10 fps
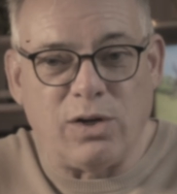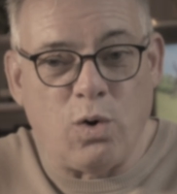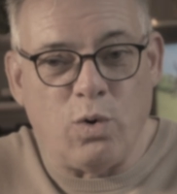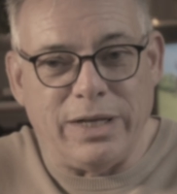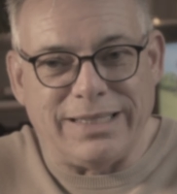
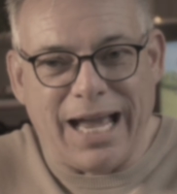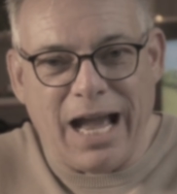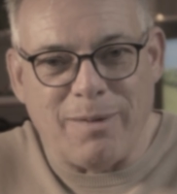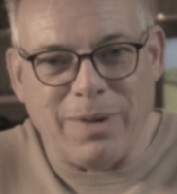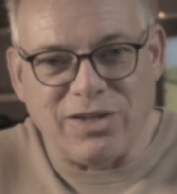according to
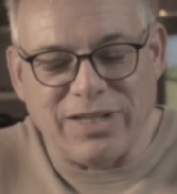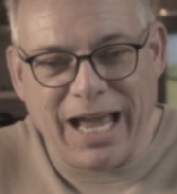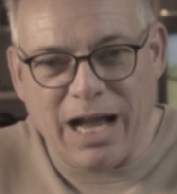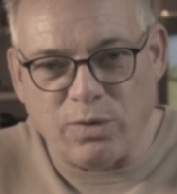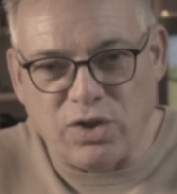how much the
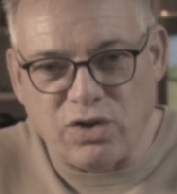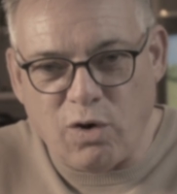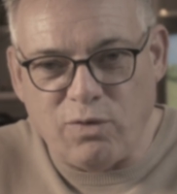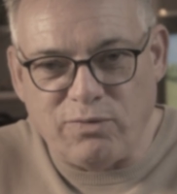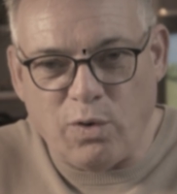house
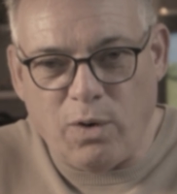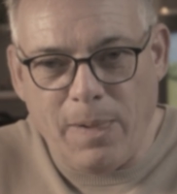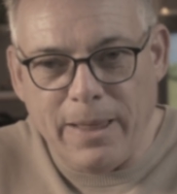sold for.